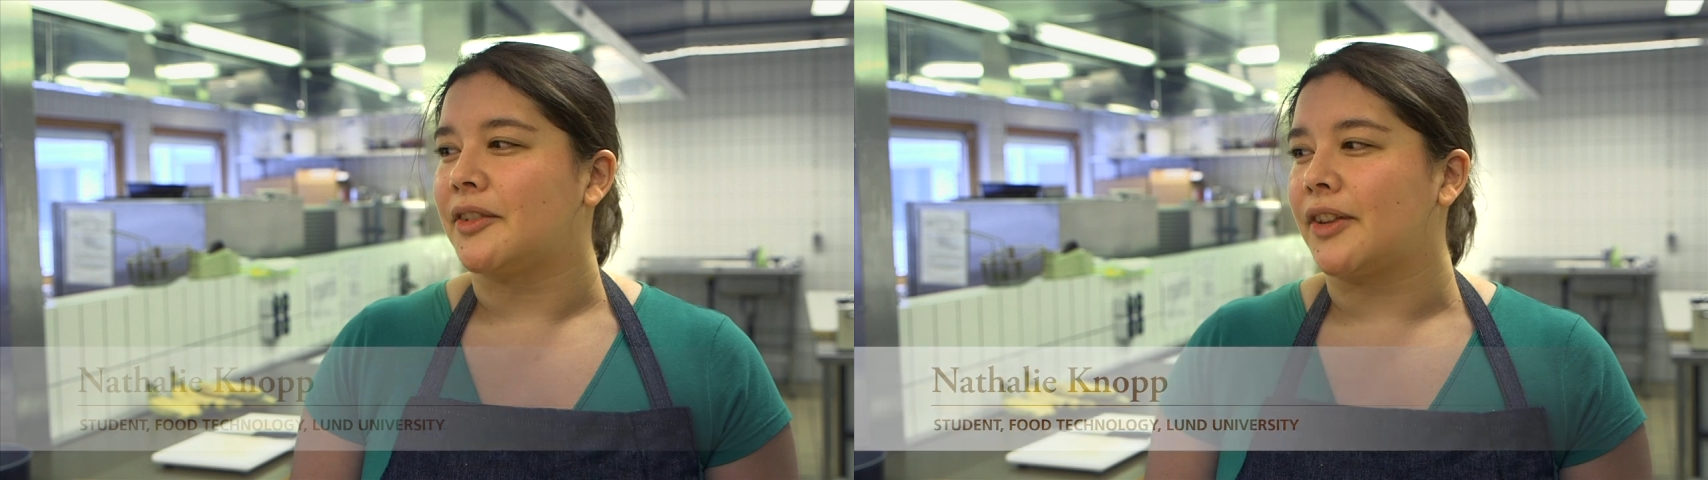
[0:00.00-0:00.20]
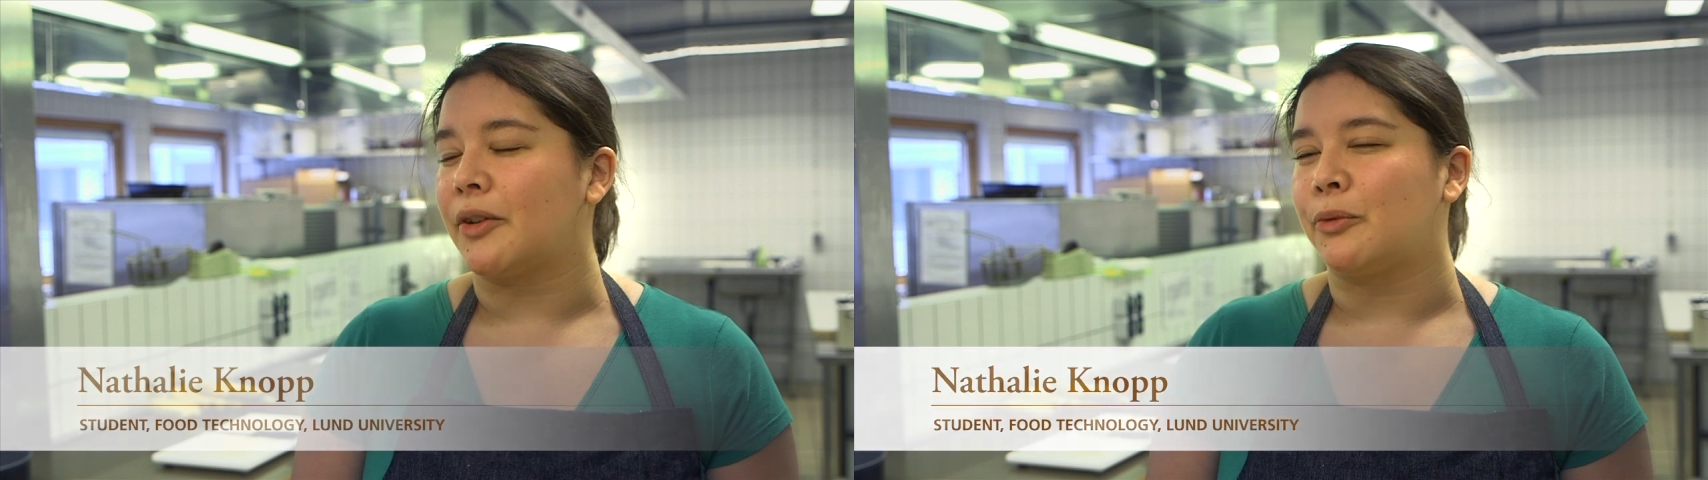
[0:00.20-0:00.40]

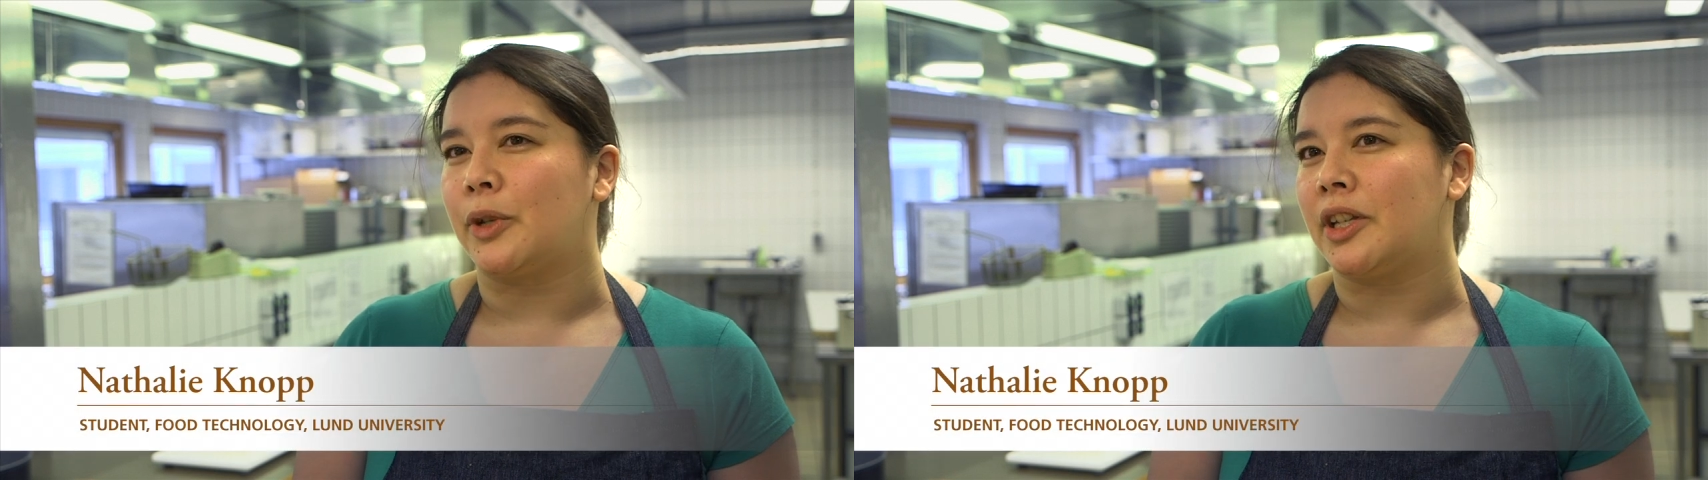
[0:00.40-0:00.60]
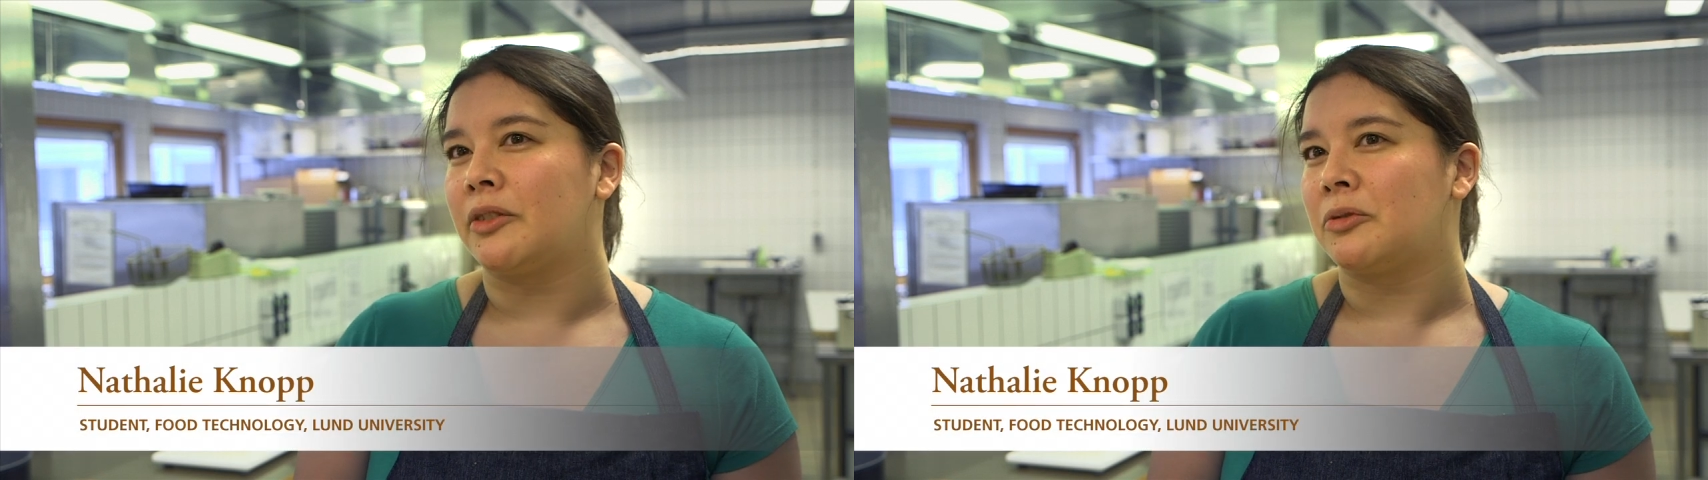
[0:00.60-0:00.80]
then
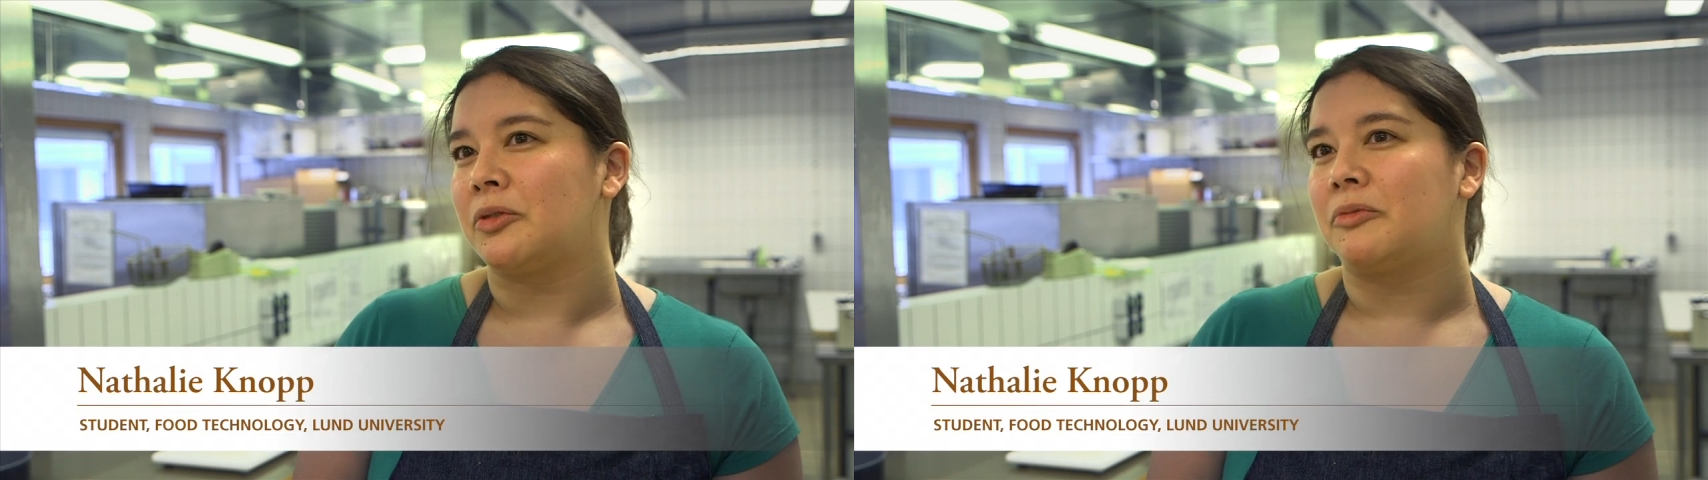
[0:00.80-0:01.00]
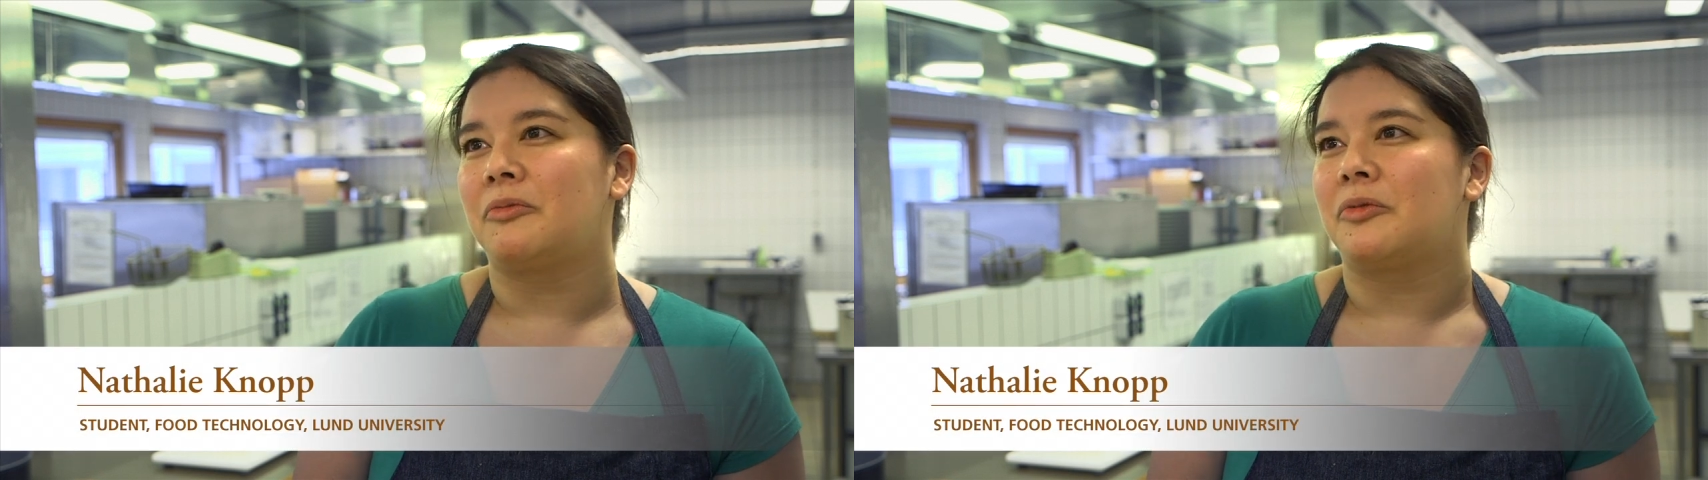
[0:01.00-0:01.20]
we
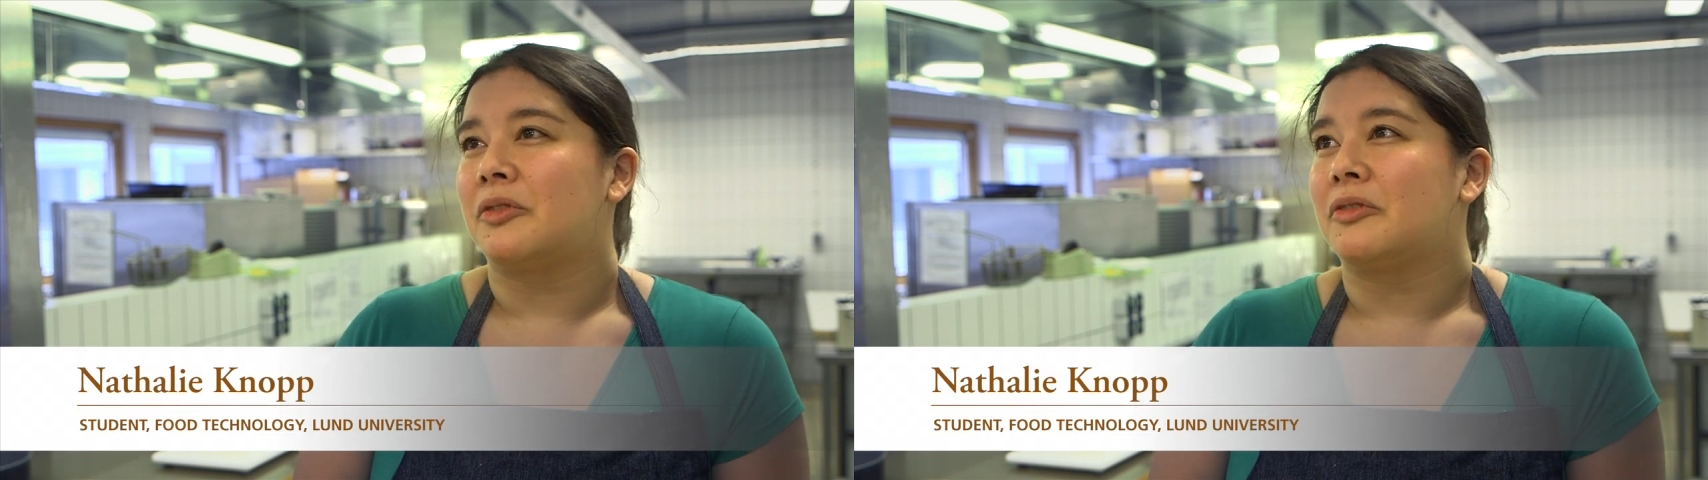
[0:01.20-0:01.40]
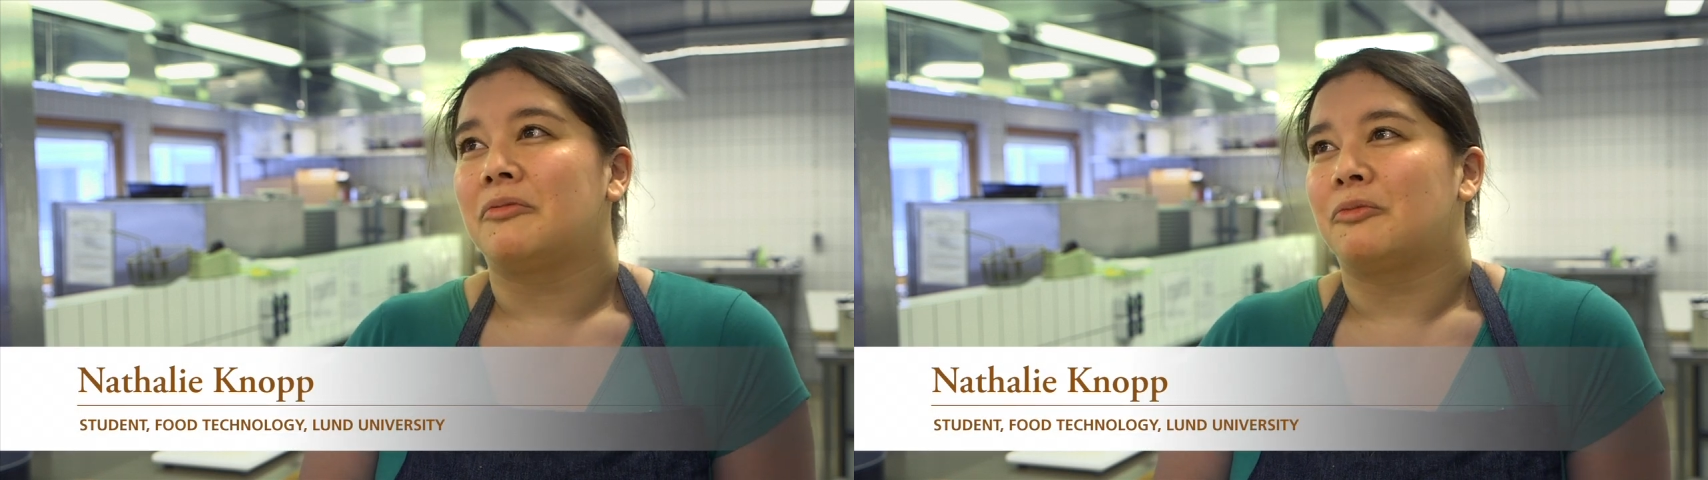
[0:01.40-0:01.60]

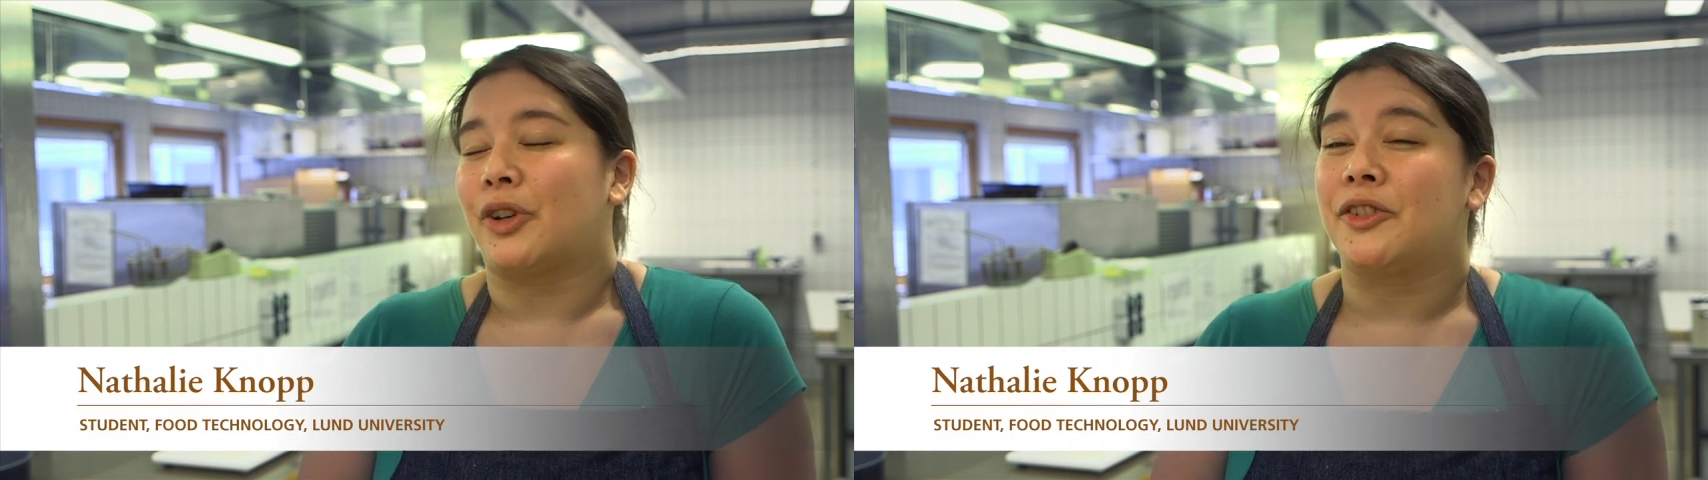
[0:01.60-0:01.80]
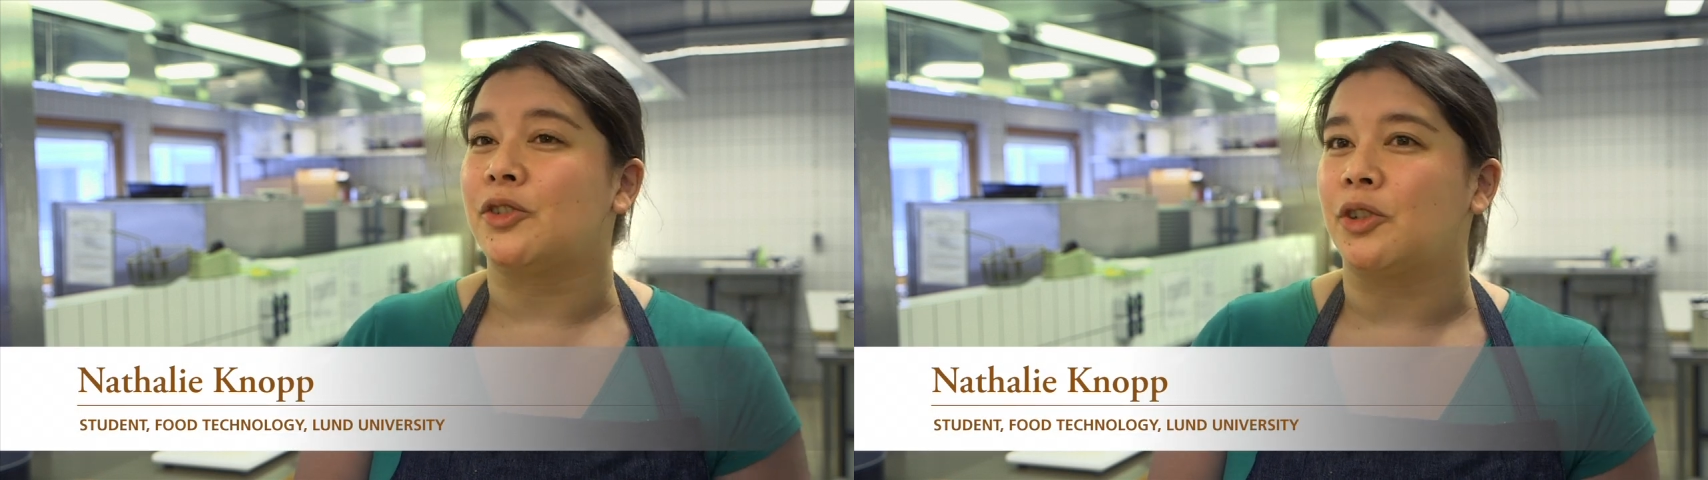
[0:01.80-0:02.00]

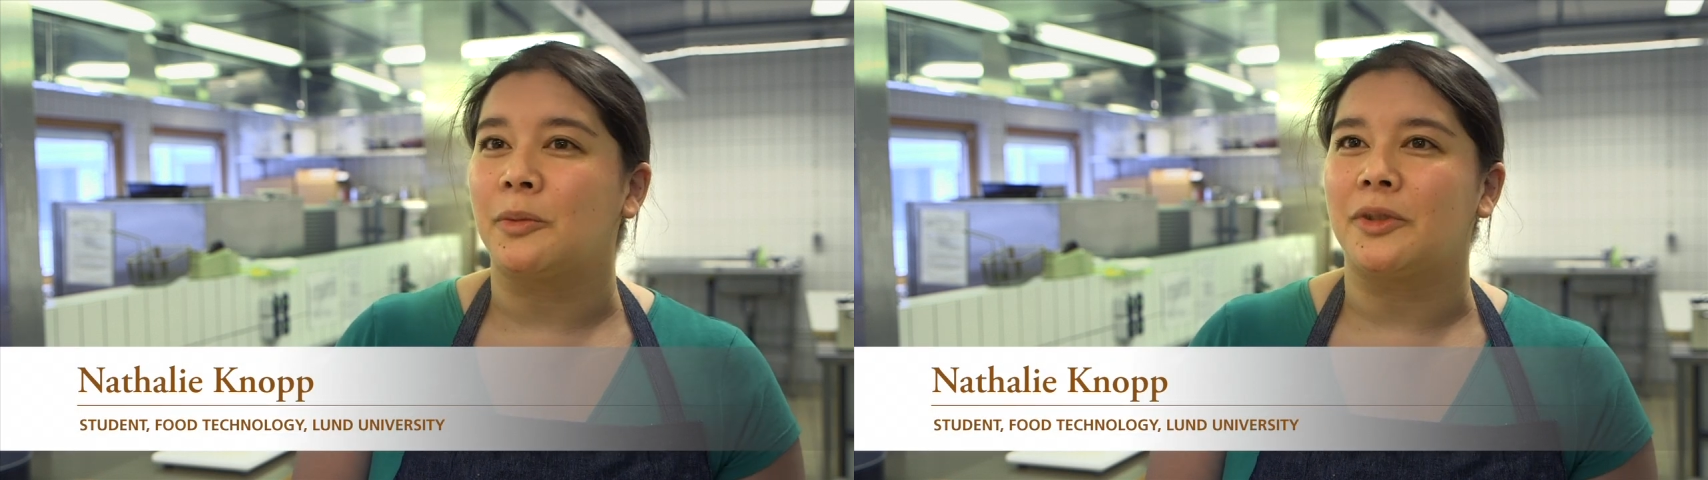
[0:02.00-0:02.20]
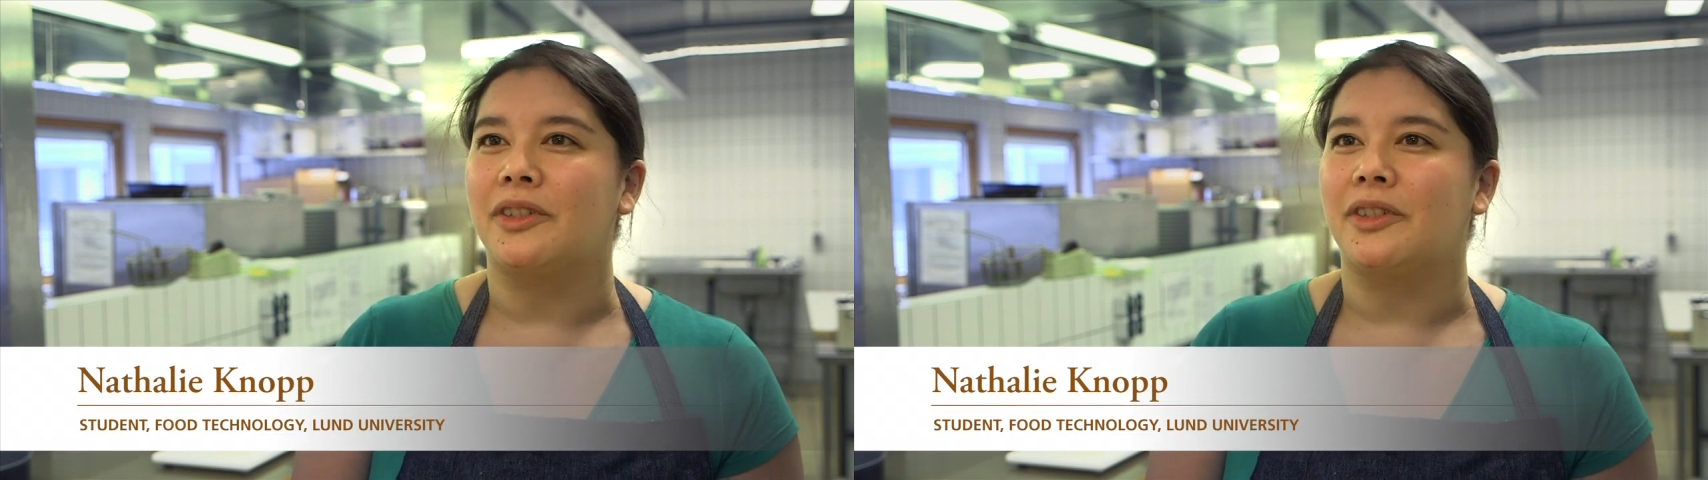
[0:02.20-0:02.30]
brainstormed